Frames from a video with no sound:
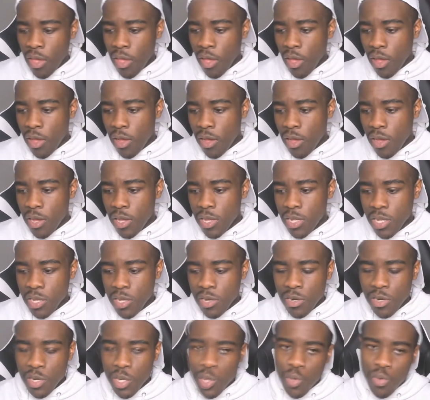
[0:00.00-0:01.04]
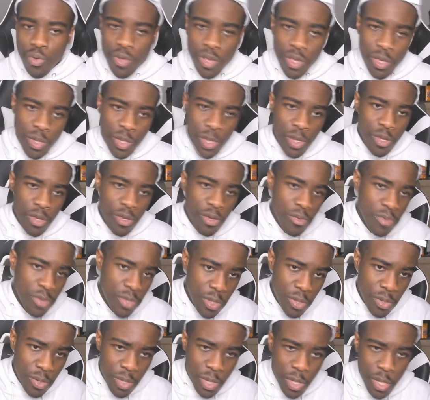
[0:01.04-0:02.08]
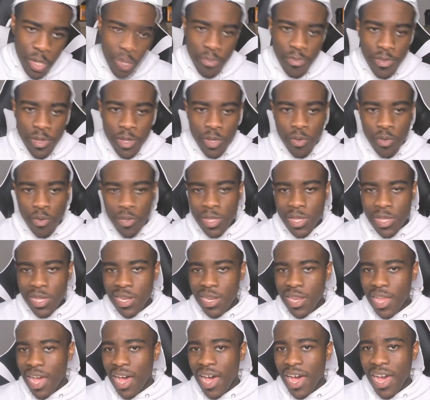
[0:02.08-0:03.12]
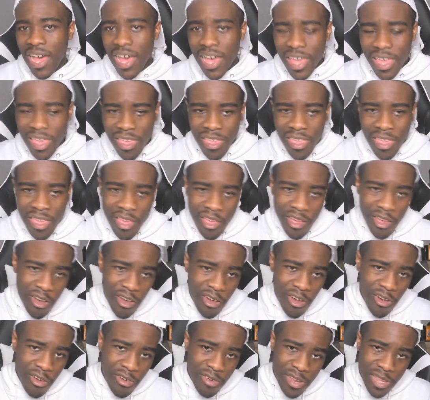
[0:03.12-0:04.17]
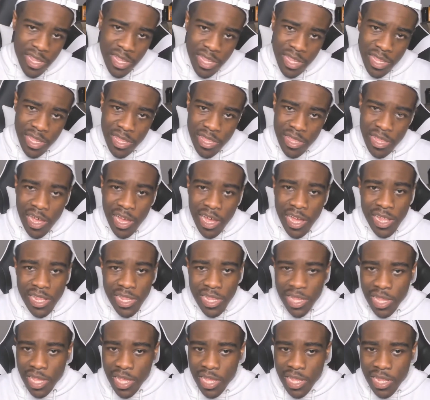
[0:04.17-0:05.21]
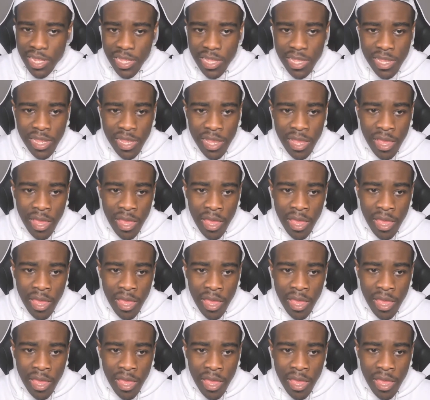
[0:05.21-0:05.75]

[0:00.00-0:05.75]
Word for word: uh, it's going to destroy YouTube, YouTube is going to die, all this nonsense.